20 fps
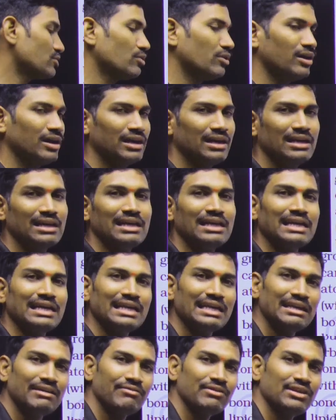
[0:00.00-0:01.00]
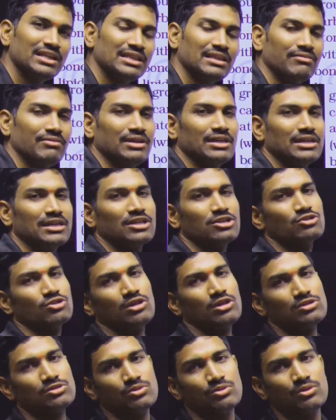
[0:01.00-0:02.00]
oil even in the winters
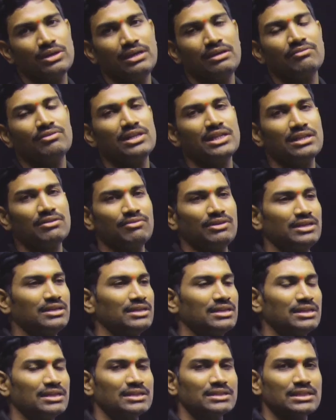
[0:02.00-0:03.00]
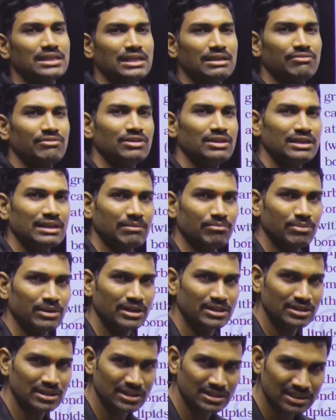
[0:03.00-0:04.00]
also. Even in the winters, even the
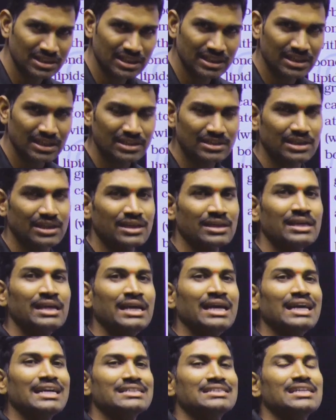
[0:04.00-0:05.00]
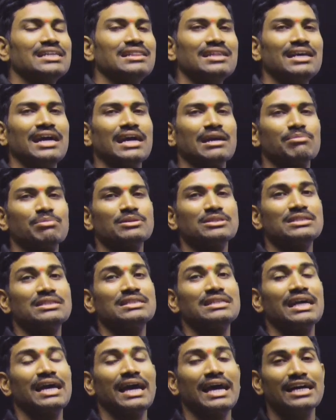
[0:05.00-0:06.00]
temperature is decreasing, still they are
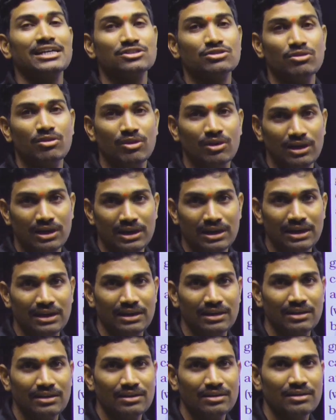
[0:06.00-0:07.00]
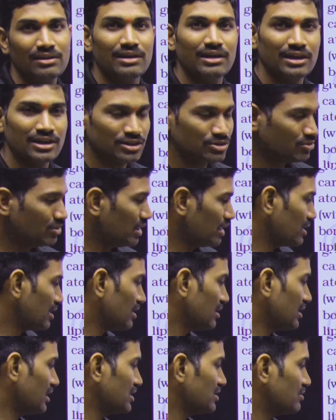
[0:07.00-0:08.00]
present as oil. Understood or not?
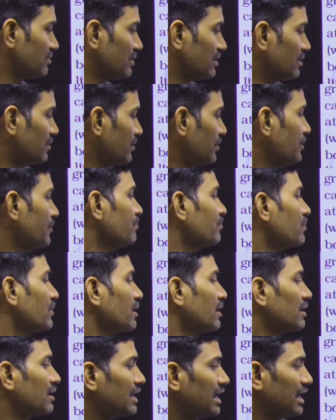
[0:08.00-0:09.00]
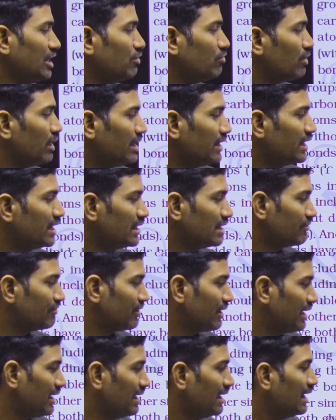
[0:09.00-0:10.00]
Next one, can you
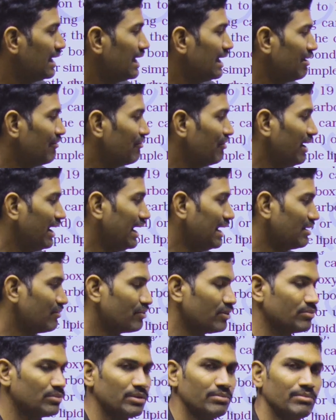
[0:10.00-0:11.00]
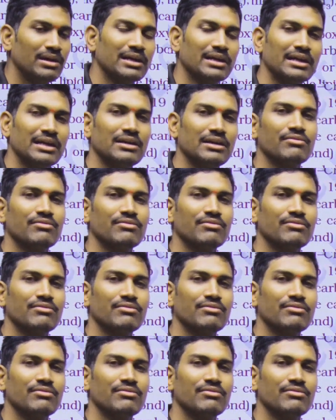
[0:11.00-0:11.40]
identify a fat from the market?